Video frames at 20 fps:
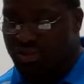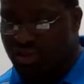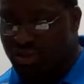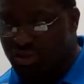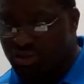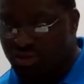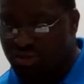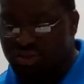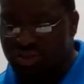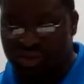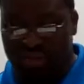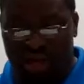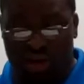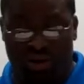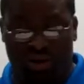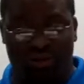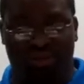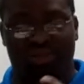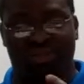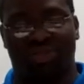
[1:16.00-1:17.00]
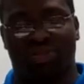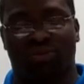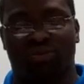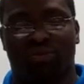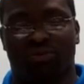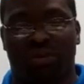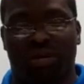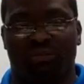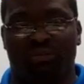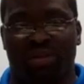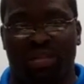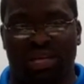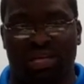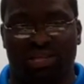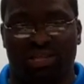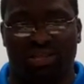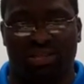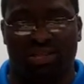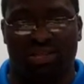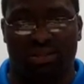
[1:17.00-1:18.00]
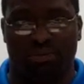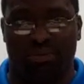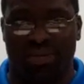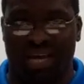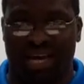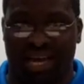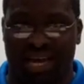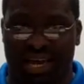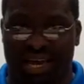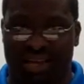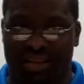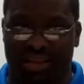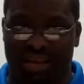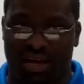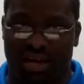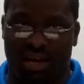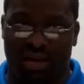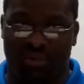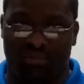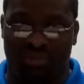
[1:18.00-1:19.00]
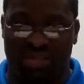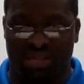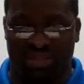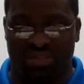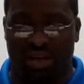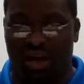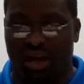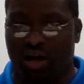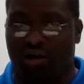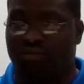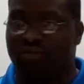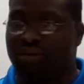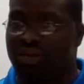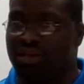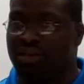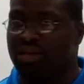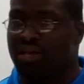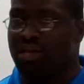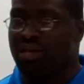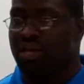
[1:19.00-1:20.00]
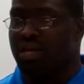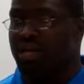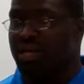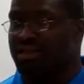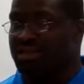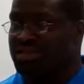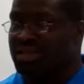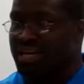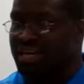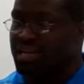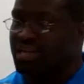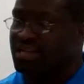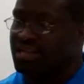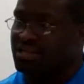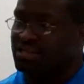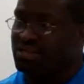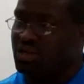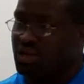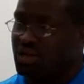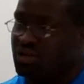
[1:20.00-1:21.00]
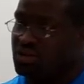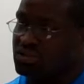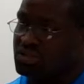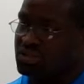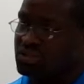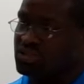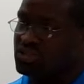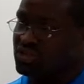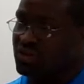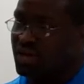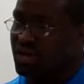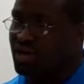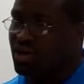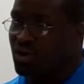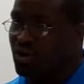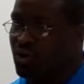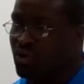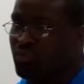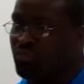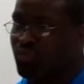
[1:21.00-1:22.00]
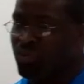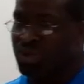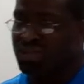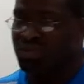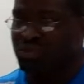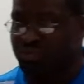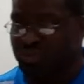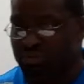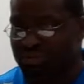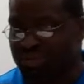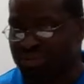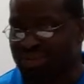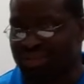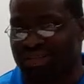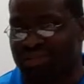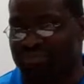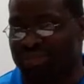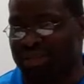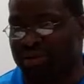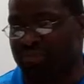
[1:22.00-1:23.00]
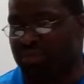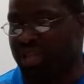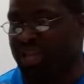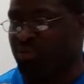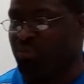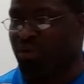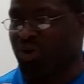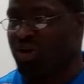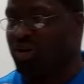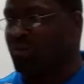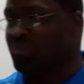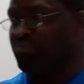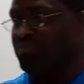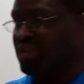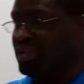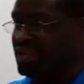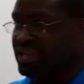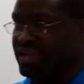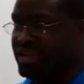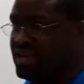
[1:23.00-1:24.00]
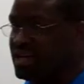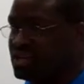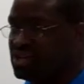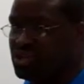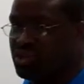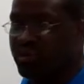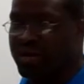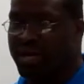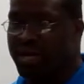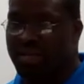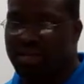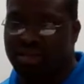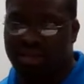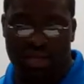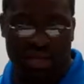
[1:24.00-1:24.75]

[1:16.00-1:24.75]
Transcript: doll, dogs through a relationship that had um, dissolved and and taking these dogs into our home. Once we received them, they were completely untrained